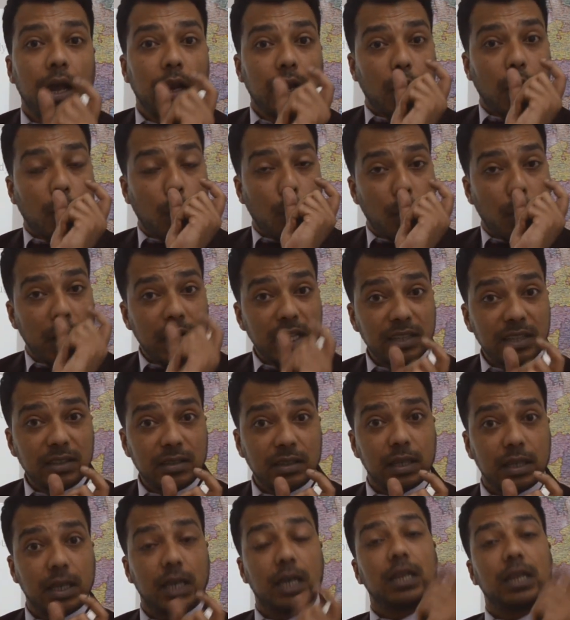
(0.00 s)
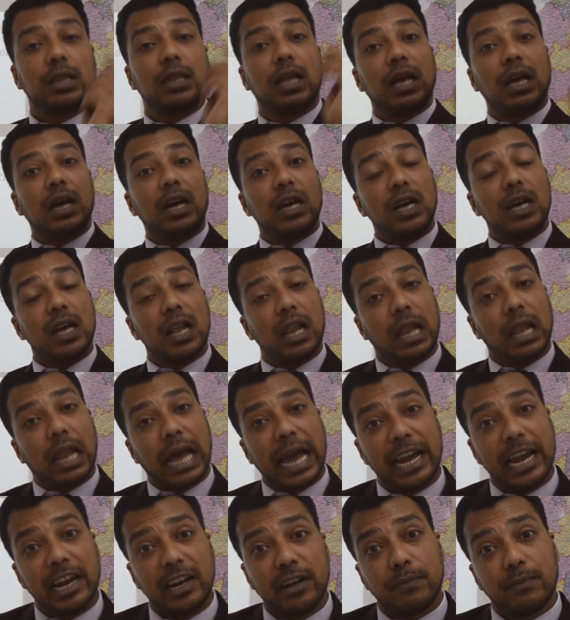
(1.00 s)
Now, once the
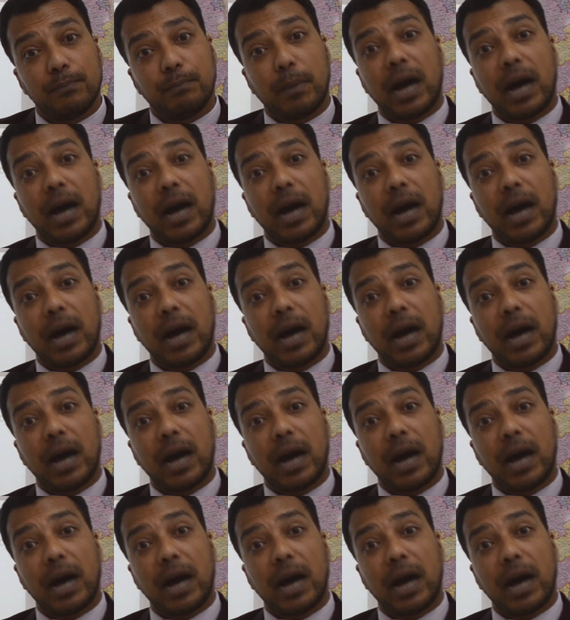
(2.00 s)
light